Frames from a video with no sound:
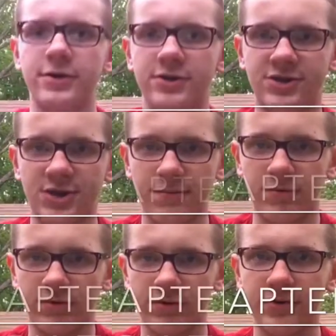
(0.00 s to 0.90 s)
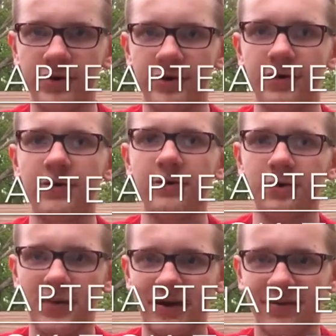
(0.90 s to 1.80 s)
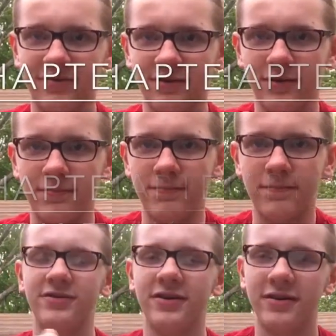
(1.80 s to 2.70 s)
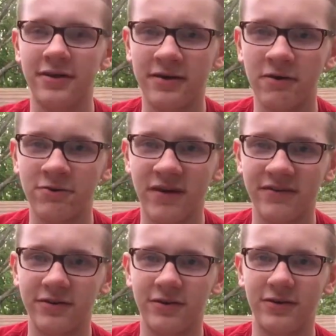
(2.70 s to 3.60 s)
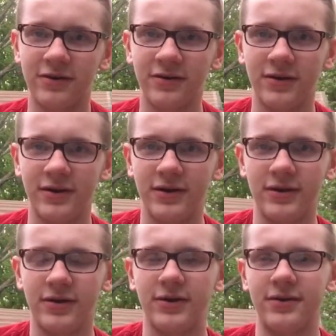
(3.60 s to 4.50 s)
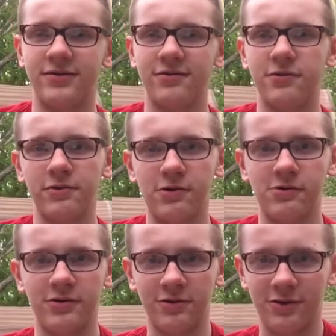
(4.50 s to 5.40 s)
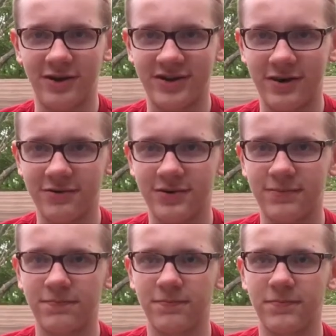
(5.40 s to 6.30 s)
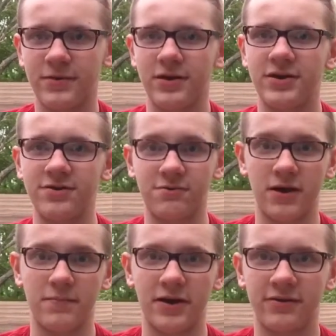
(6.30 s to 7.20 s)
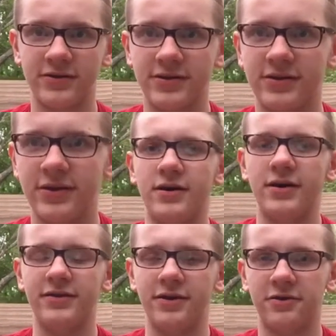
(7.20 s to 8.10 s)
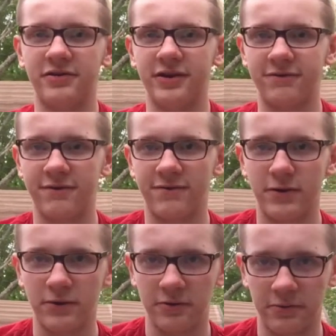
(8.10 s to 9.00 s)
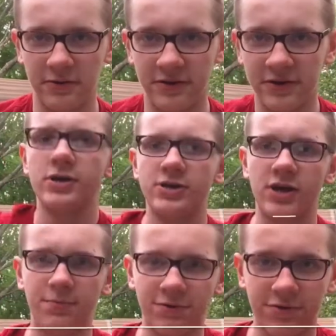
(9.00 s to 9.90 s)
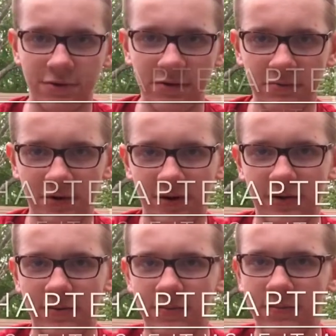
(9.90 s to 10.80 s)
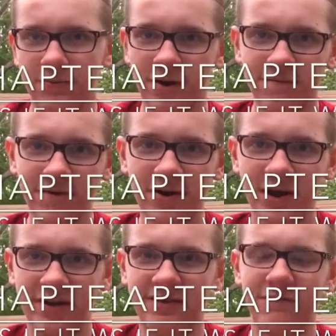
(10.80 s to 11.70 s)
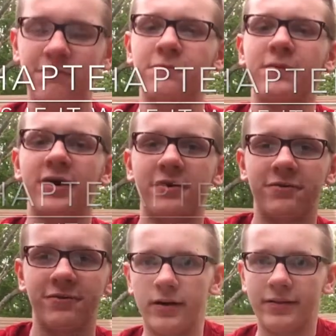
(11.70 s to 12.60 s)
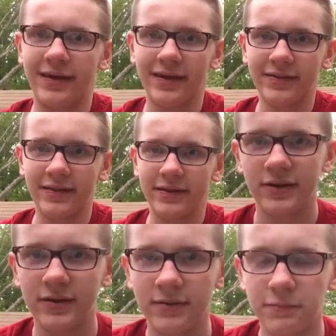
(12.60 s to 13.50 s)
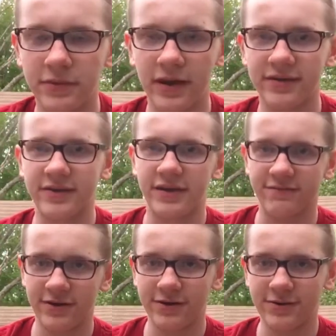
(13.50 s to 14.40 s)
Chapter 30, go back to sleep. They are now driving to his Lolo and Lola's house, his grandparents, and they're going there for a family reunion. Chapter 31, bravery as if it were my own. They get there. Next they have dinner.